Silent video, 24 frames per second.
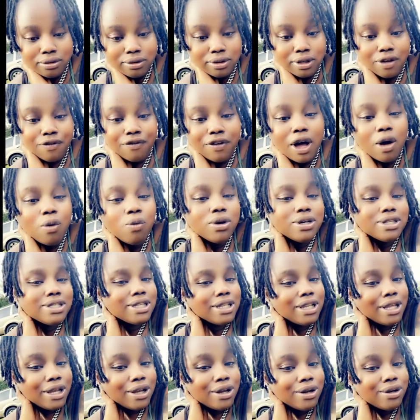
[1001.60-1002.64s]
If I
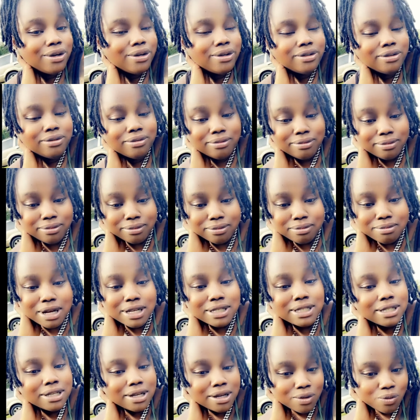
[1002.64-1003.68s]
wasn't here, my
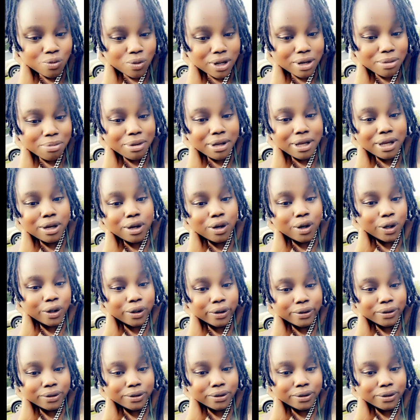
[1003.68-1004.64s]
son wouldn't be here.